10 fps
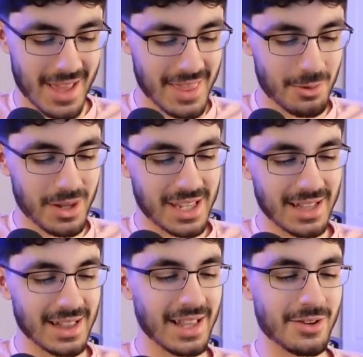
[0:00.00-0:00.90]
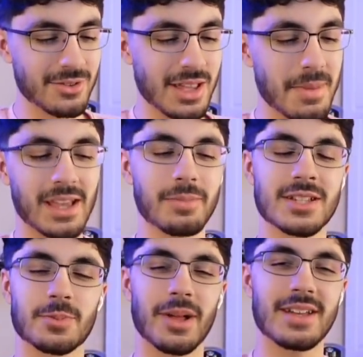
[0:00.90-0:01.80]
that we can literally make
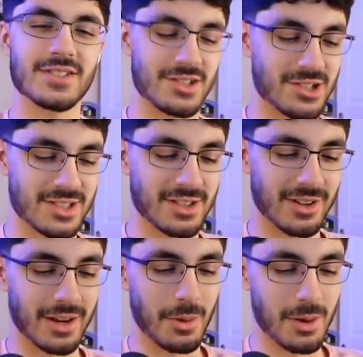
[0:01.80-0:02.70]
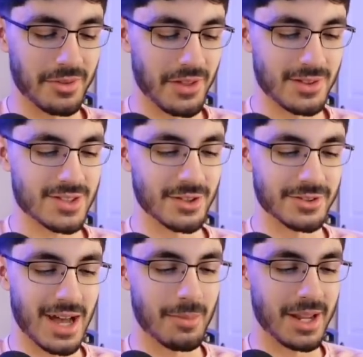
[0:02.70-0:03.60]
misplays and just still get away with it and still
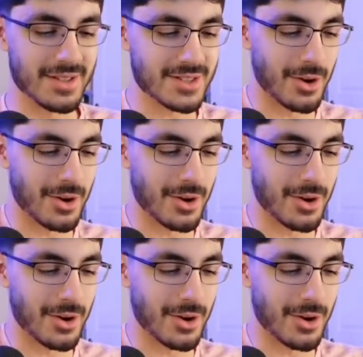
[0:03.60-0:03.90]
dominate.